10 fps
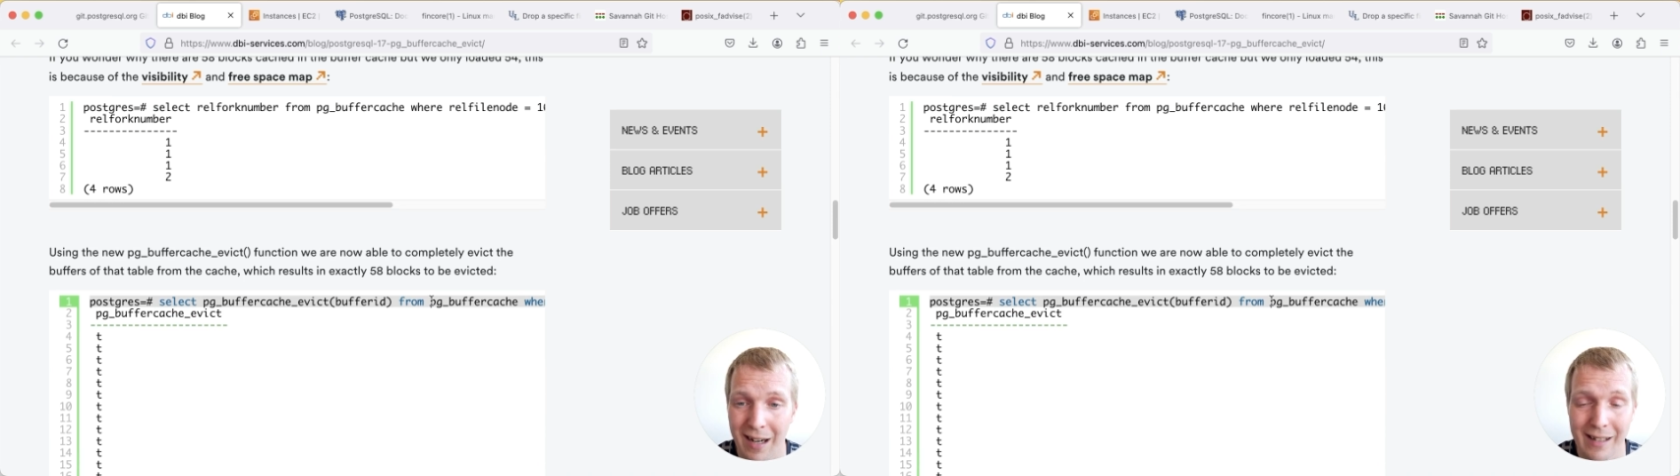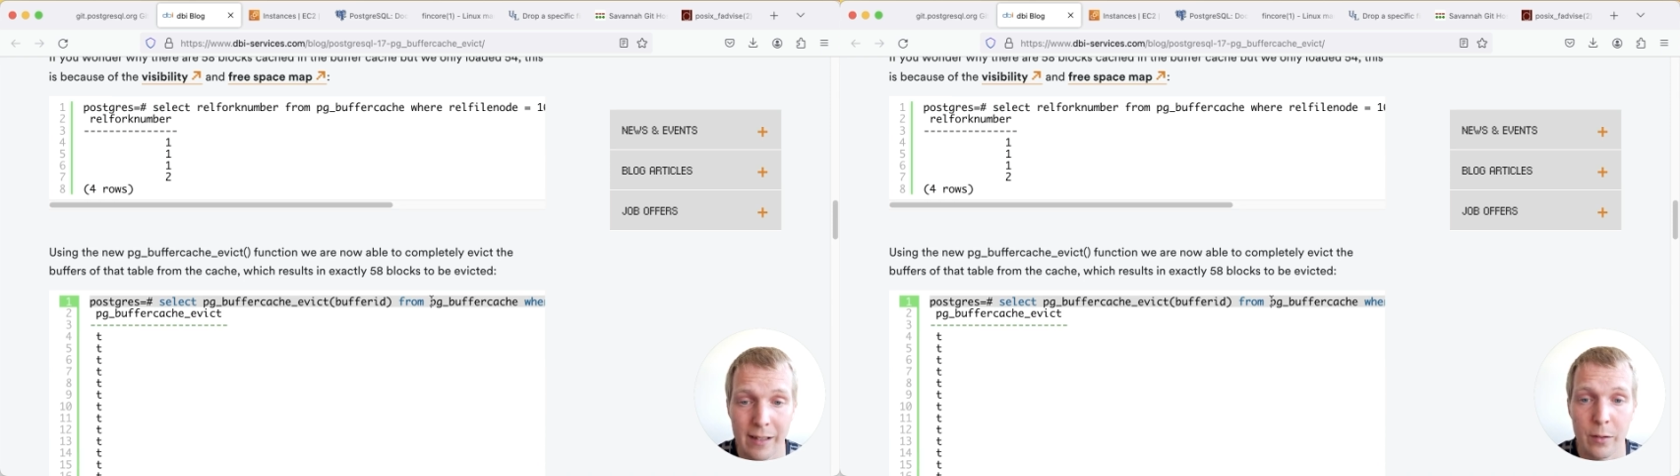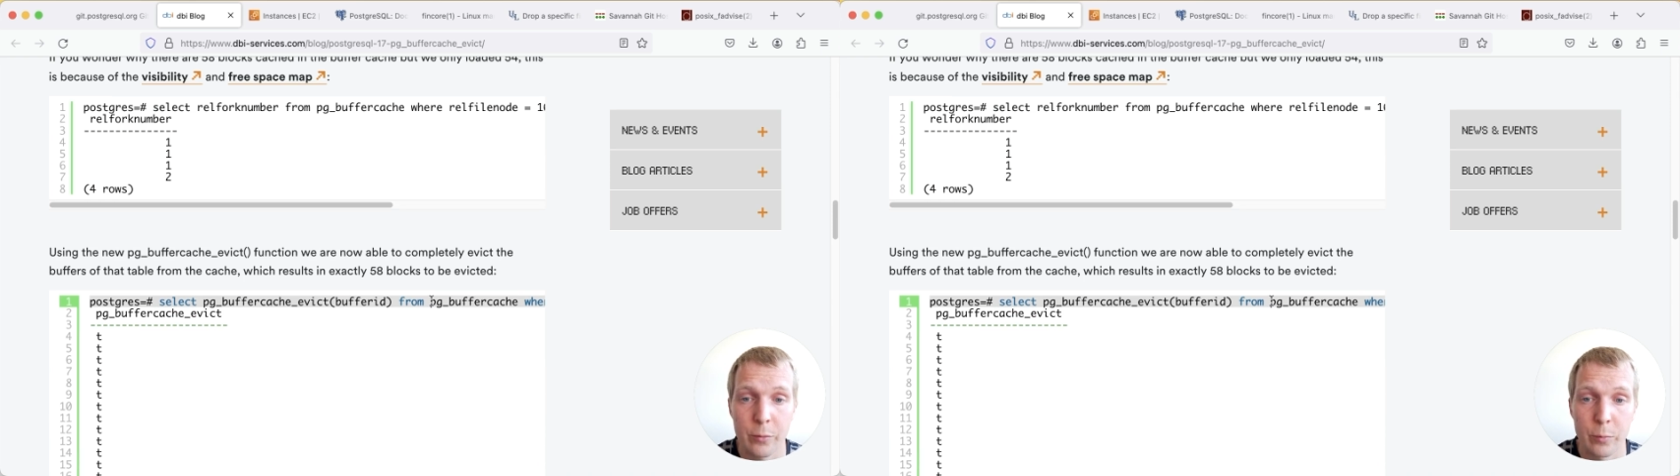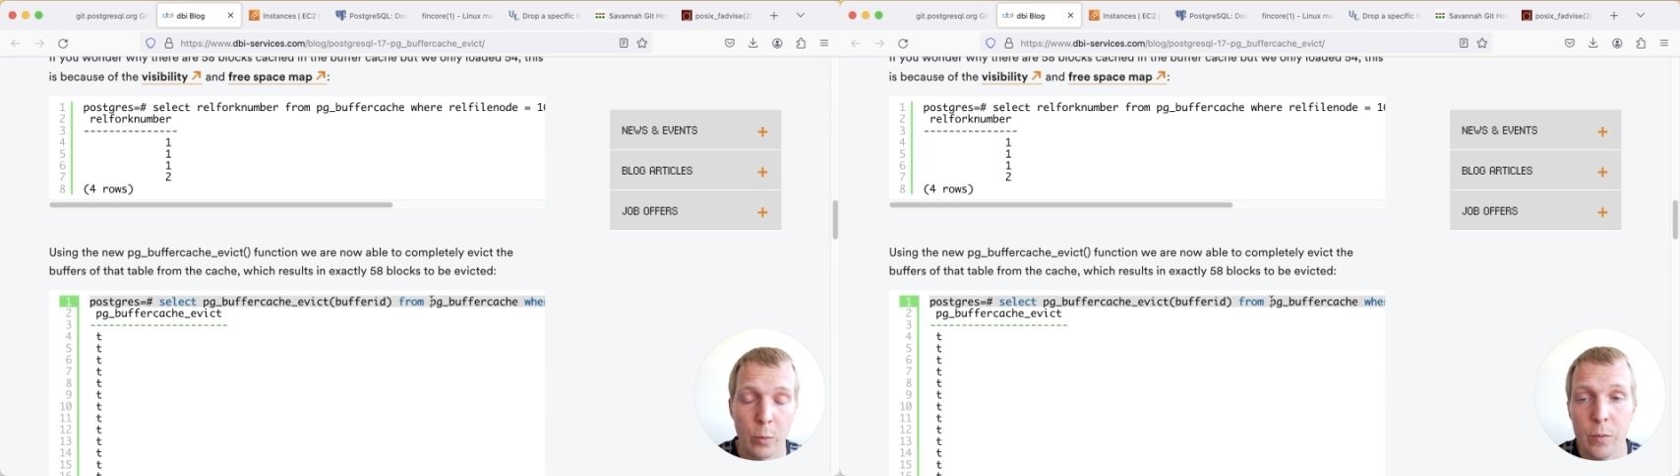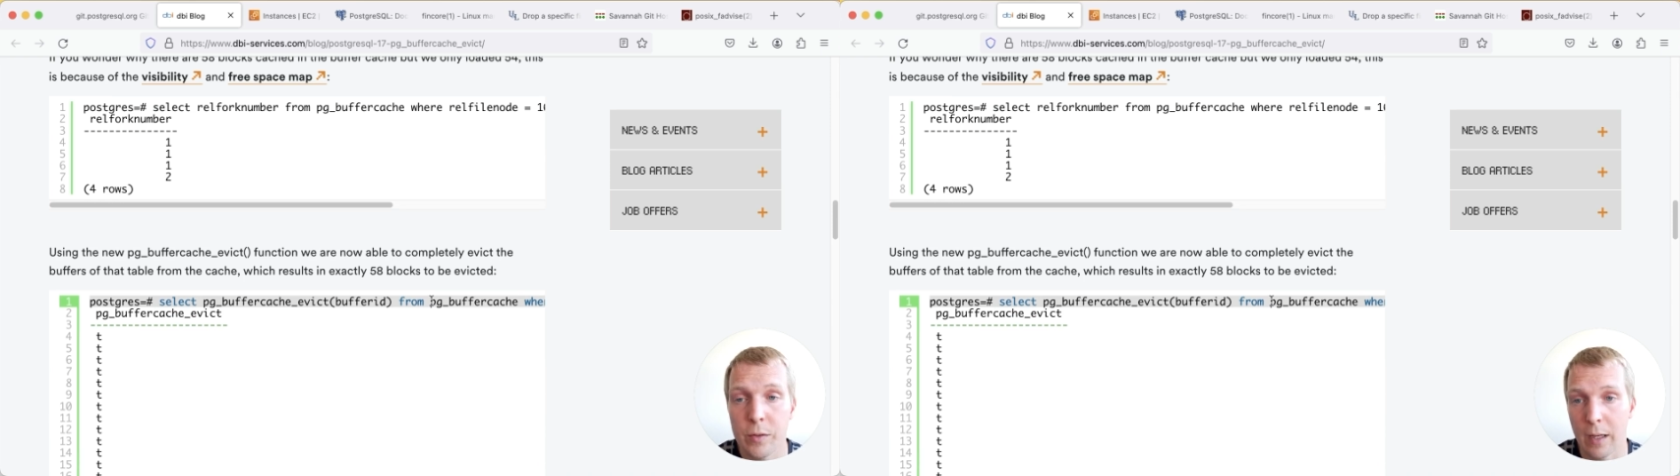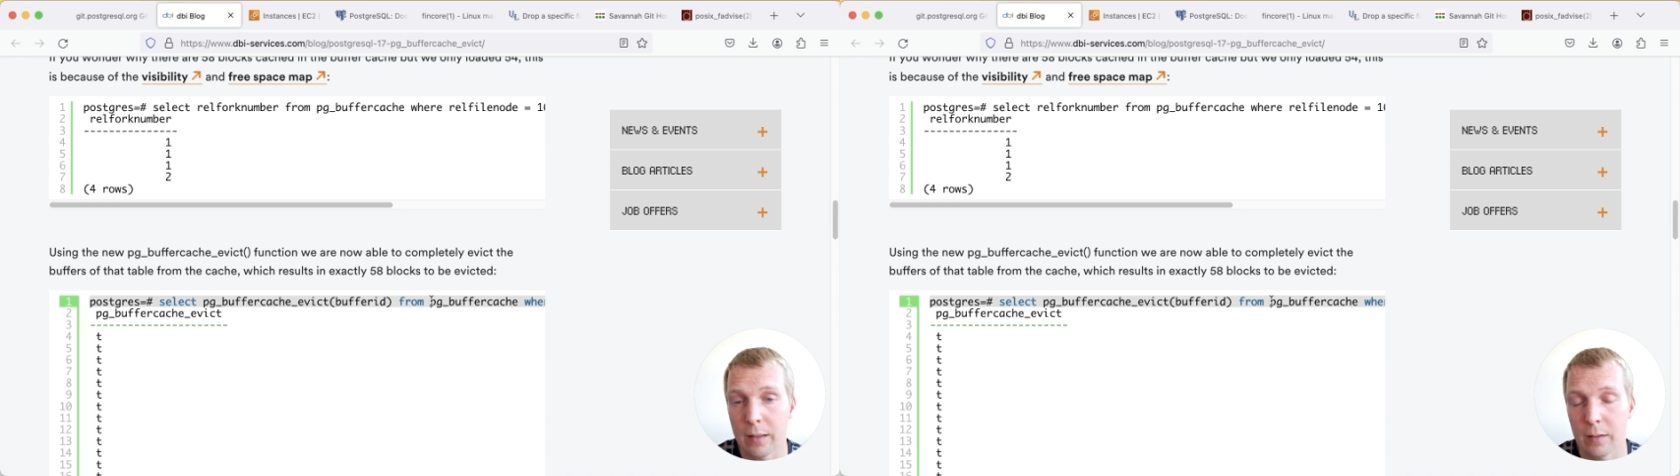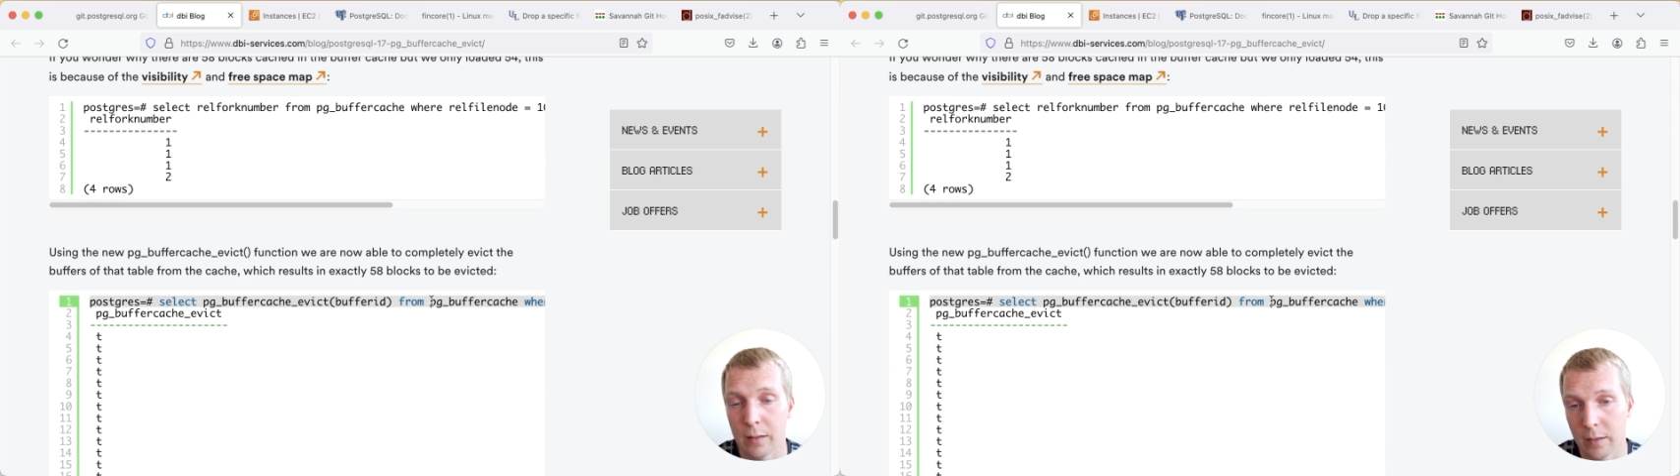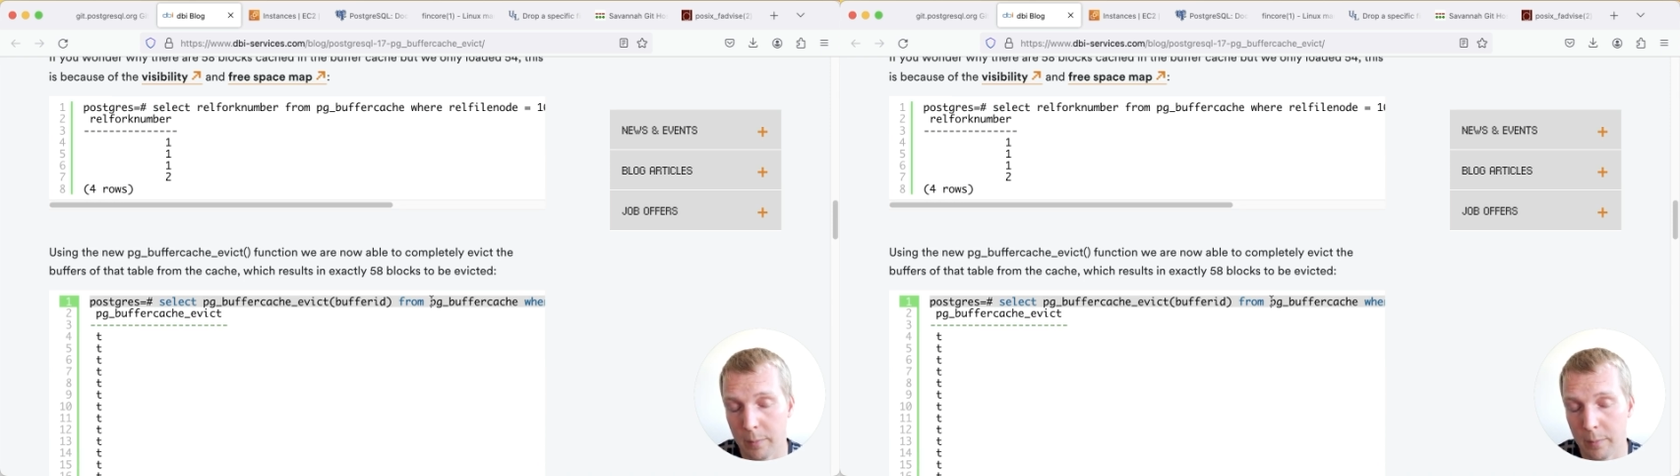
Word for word: and then it removes that